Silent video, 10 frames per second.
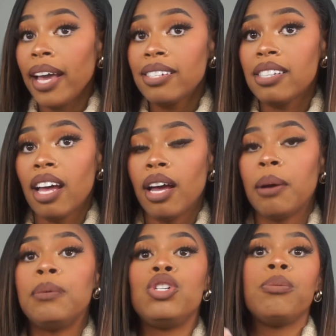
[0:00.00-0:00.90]

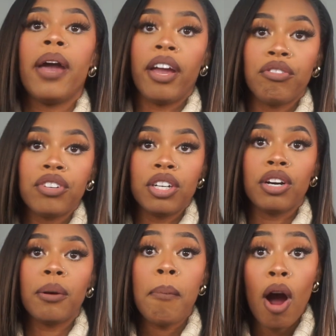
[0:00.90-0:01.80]
stub to pay for
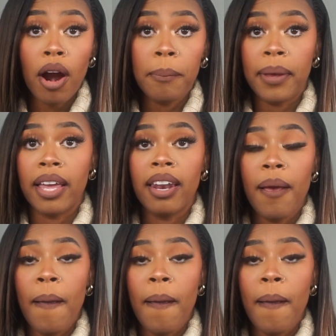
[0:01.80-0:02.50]
your apartment.